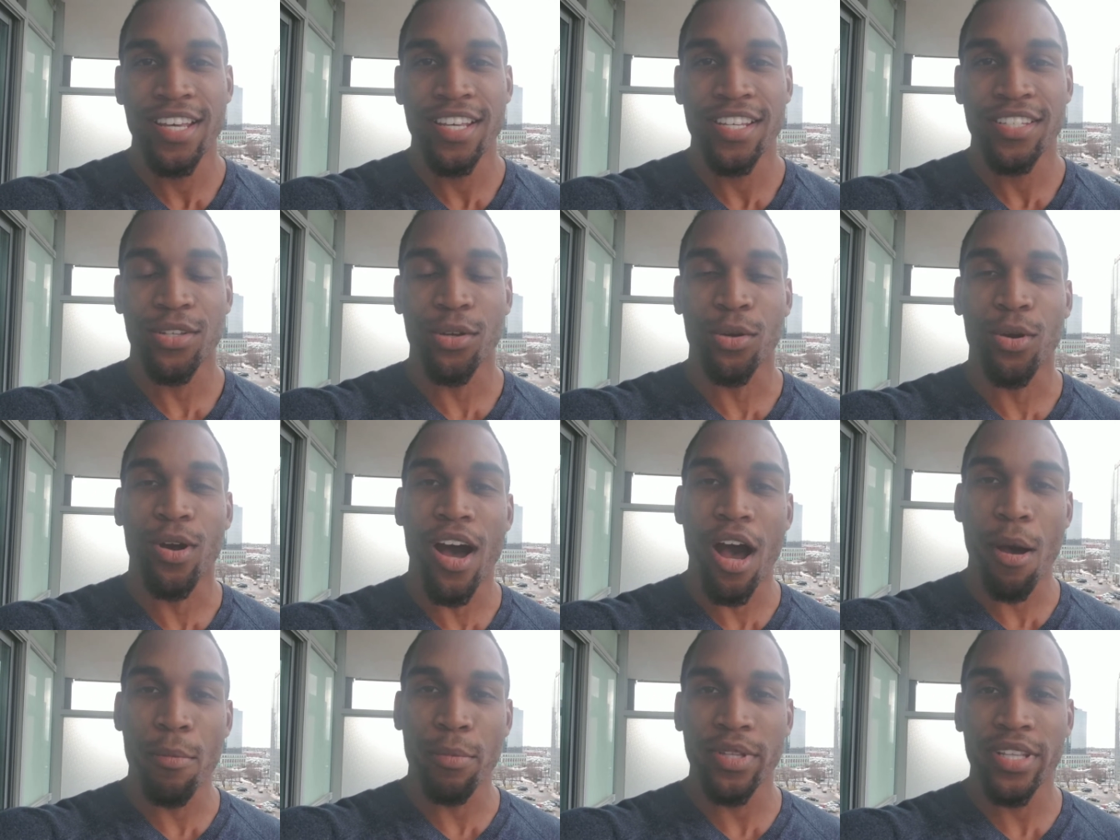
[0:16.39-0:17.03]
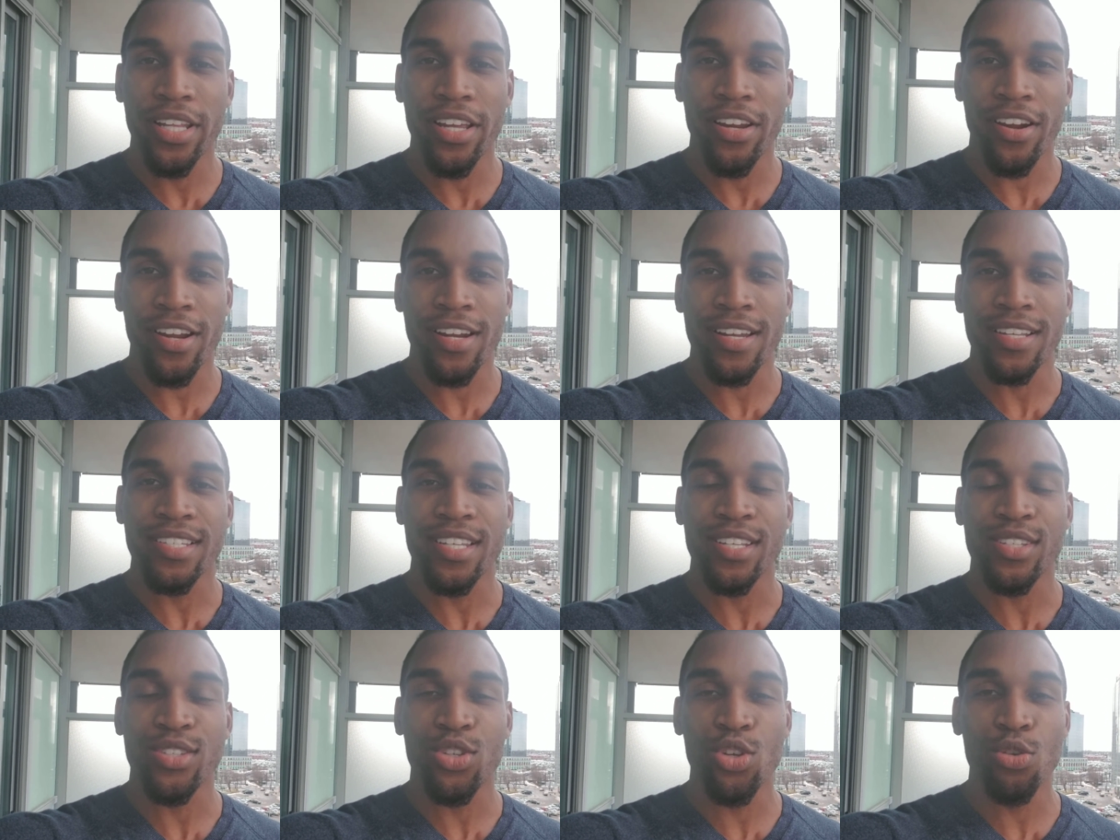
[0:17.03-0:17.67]
So commonly you're gonna
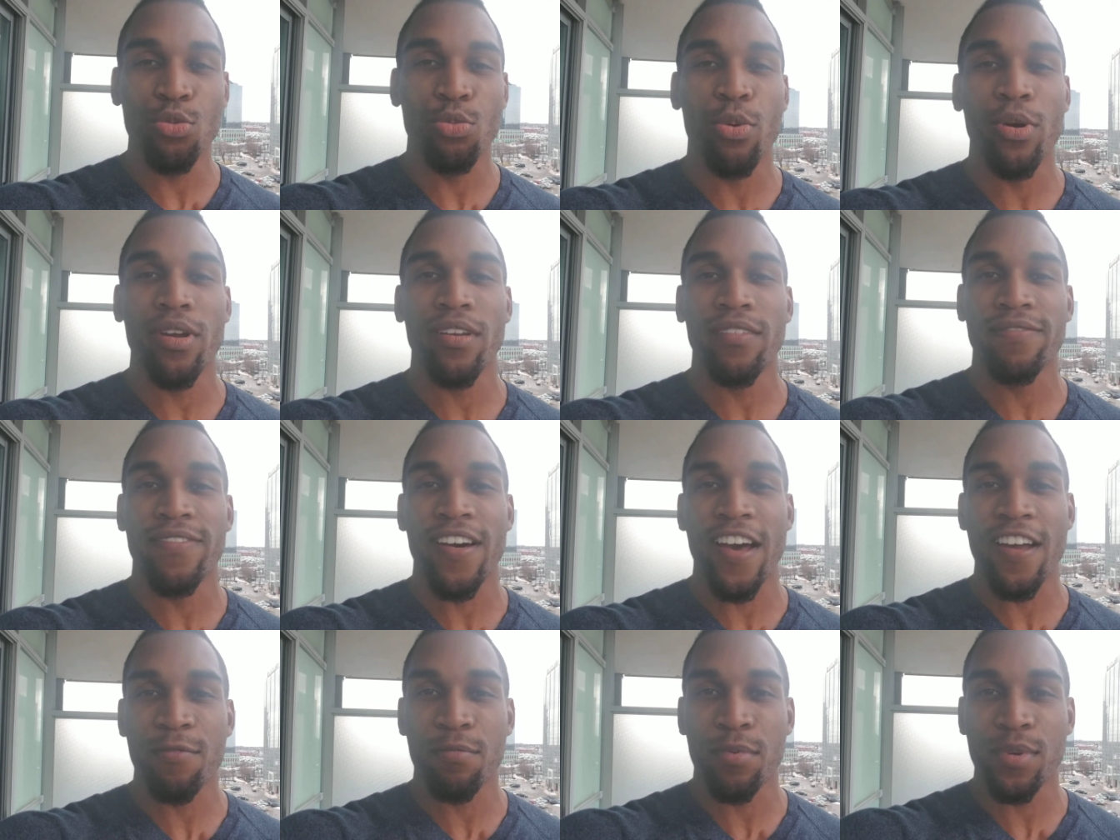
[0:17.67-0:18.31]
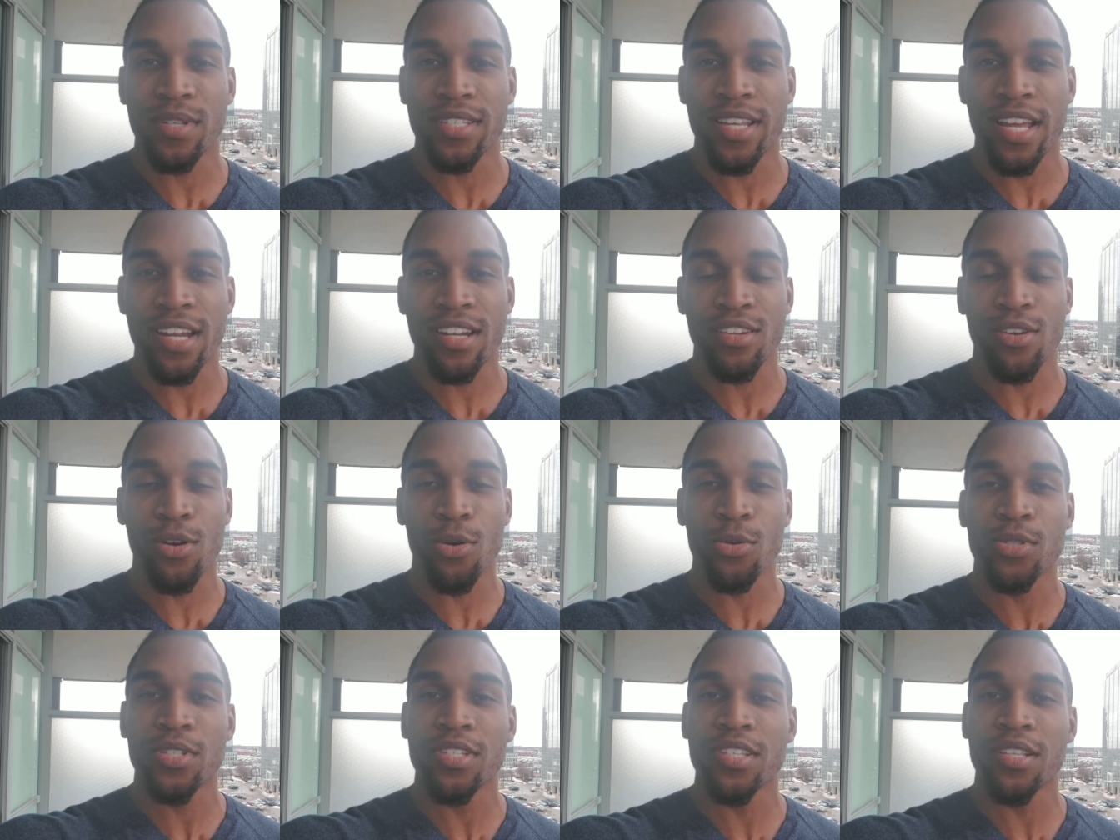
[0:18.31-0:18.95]
see 2.5%
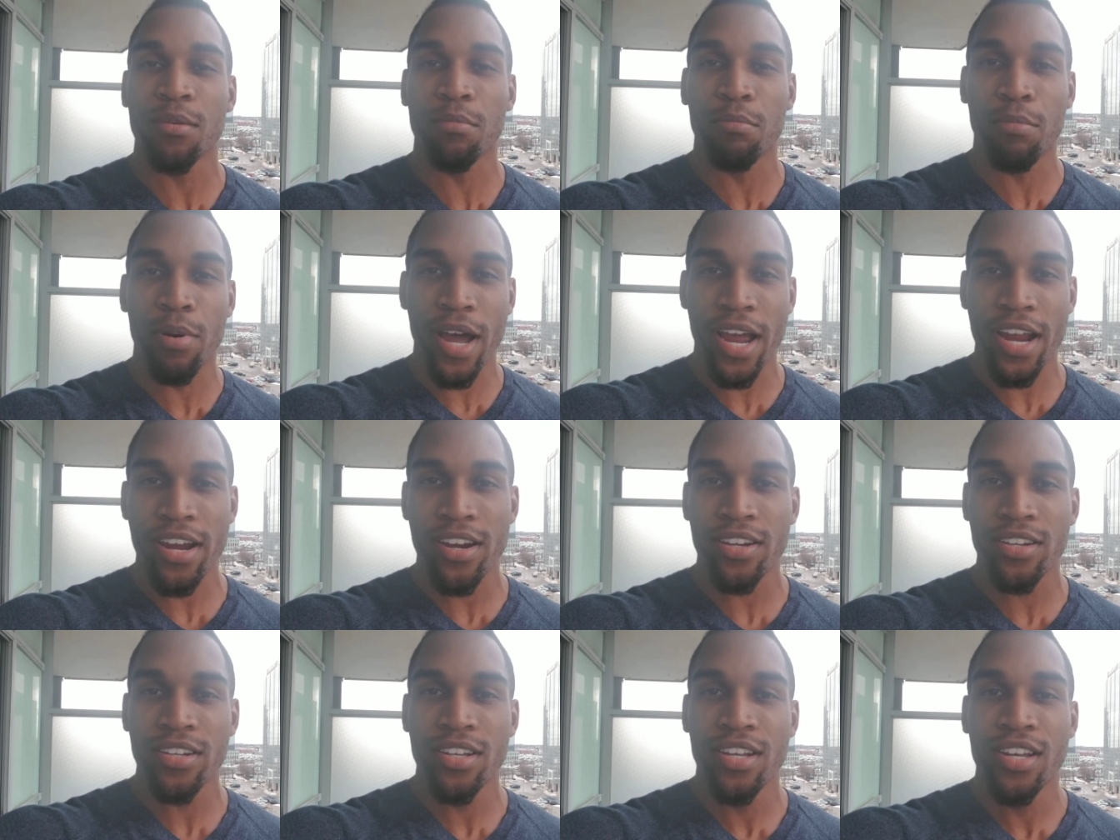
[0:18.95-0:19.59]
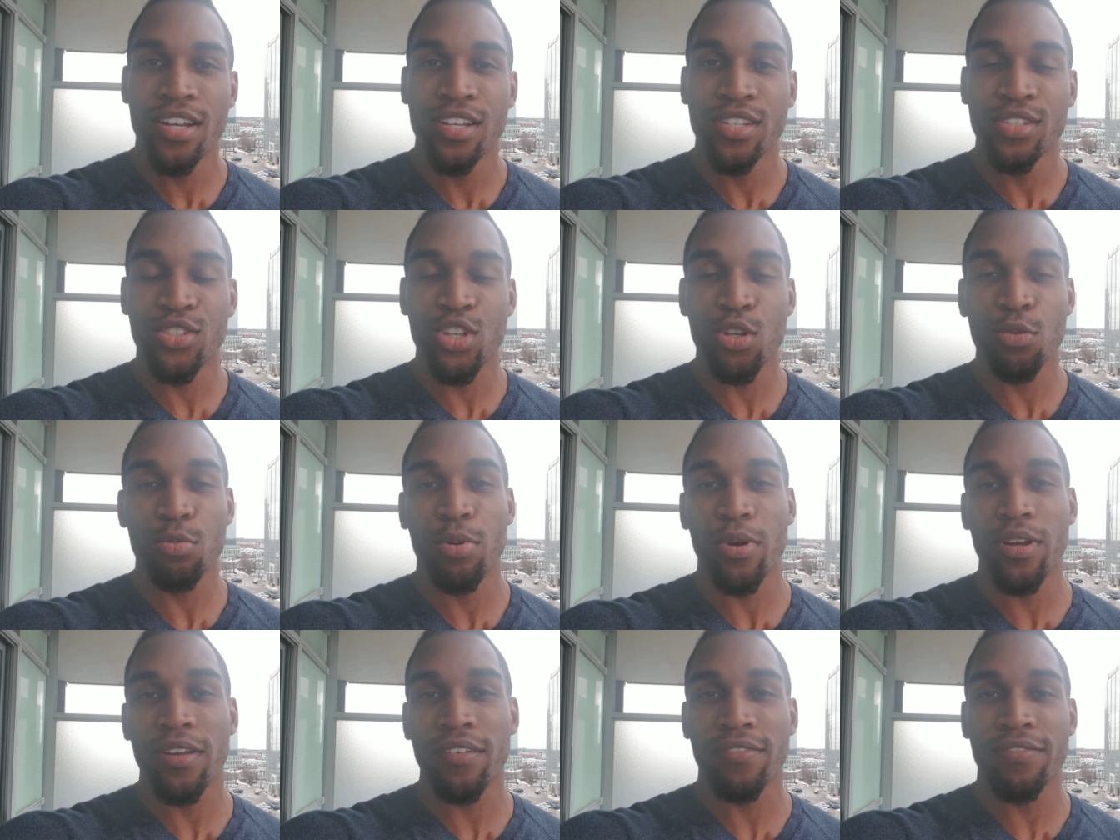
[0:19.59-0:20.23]
goes to the buyer,
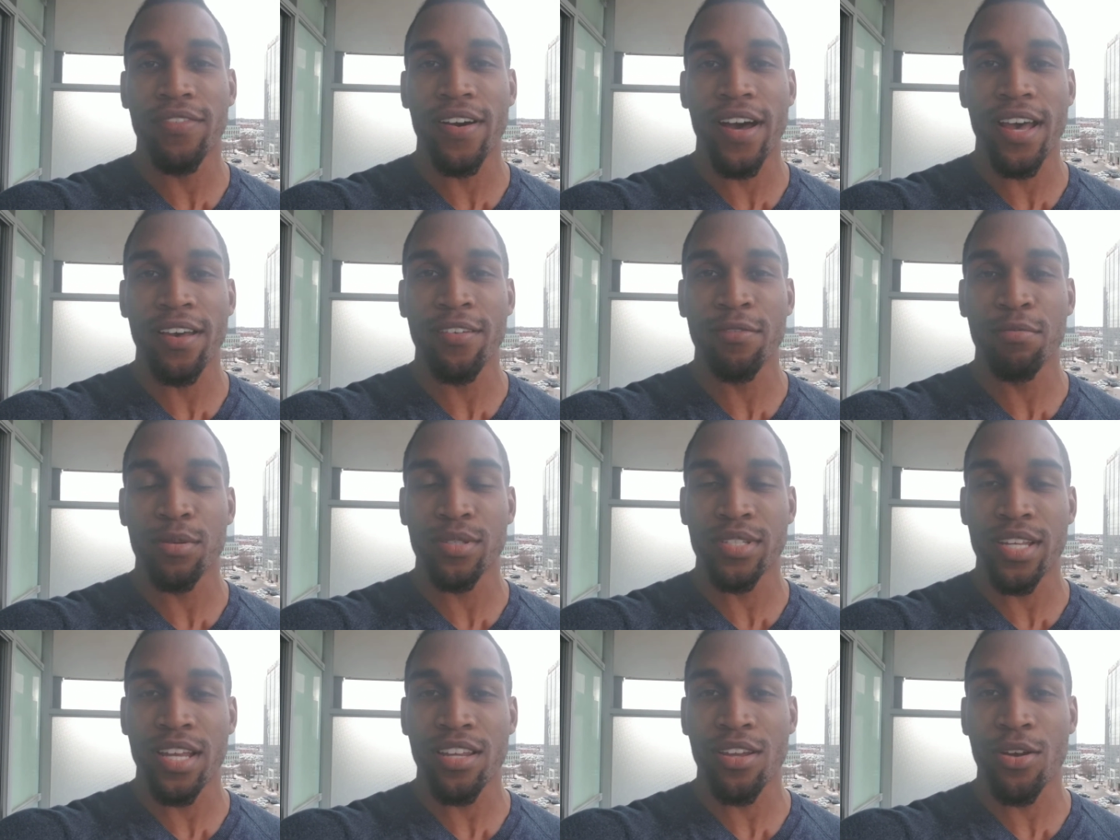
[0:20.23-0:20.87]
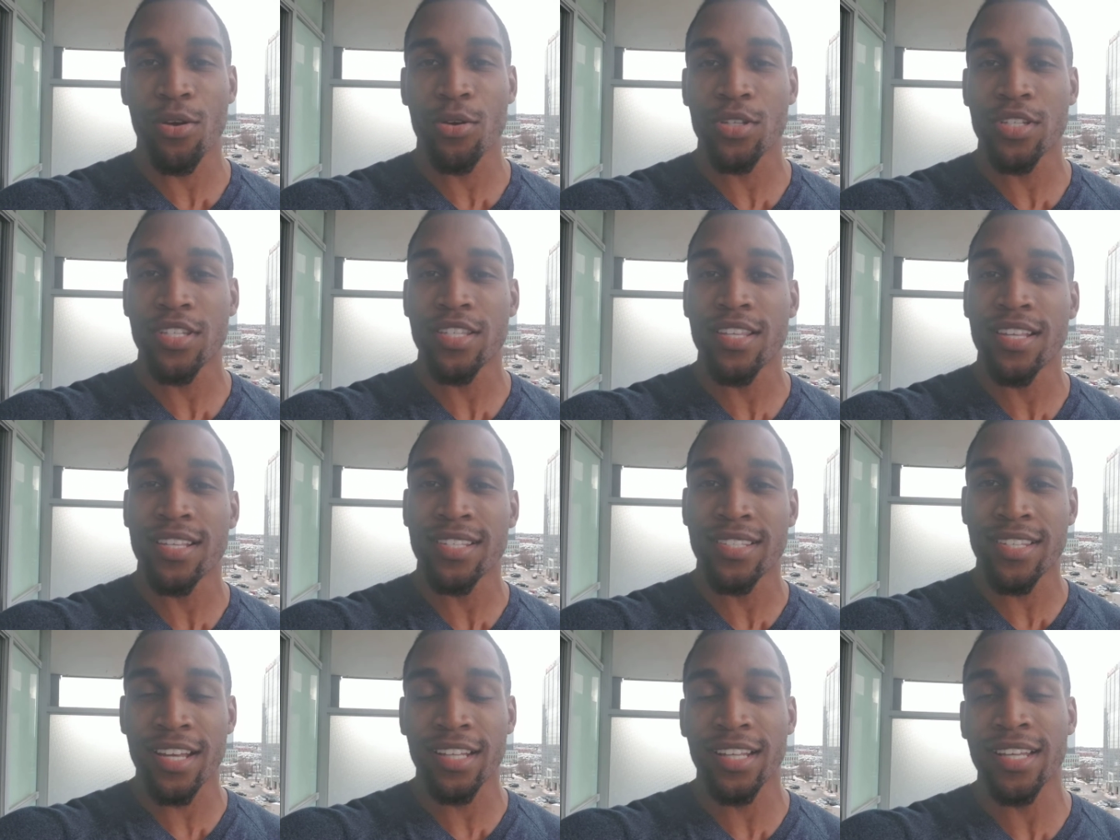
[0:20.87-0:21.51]
2.5% goes to the
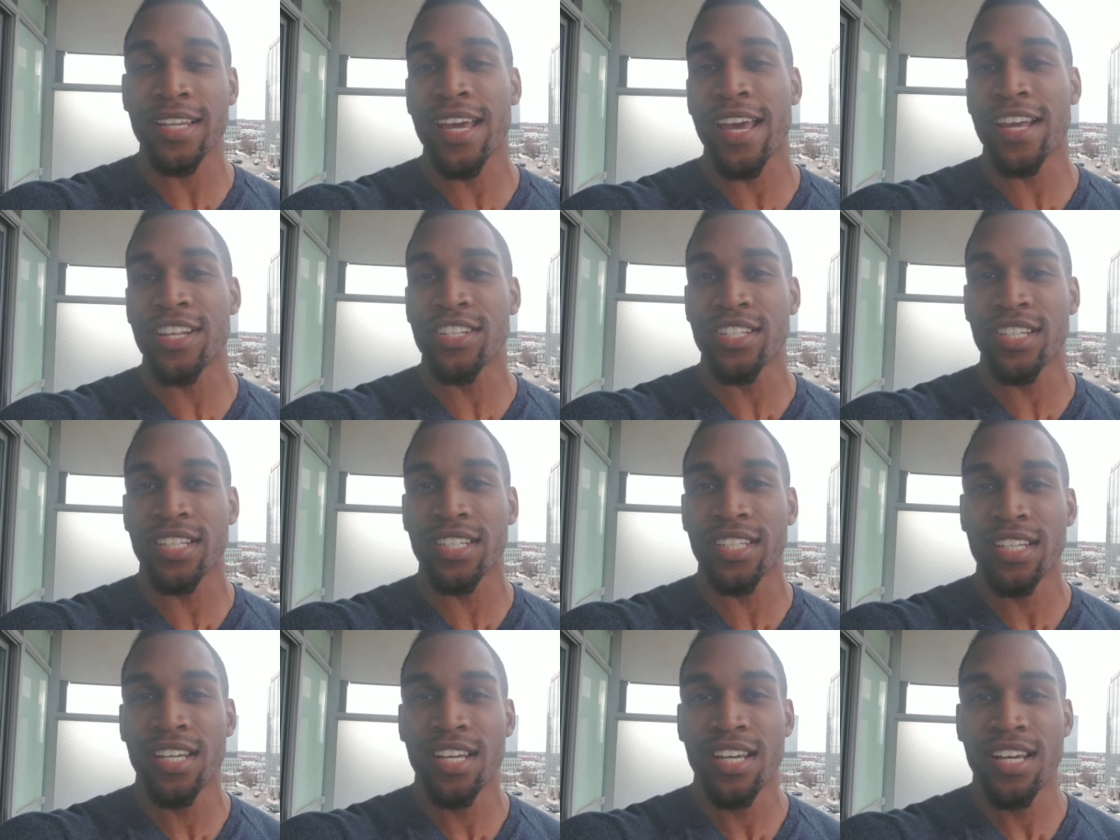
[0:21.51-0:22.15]
selling agent,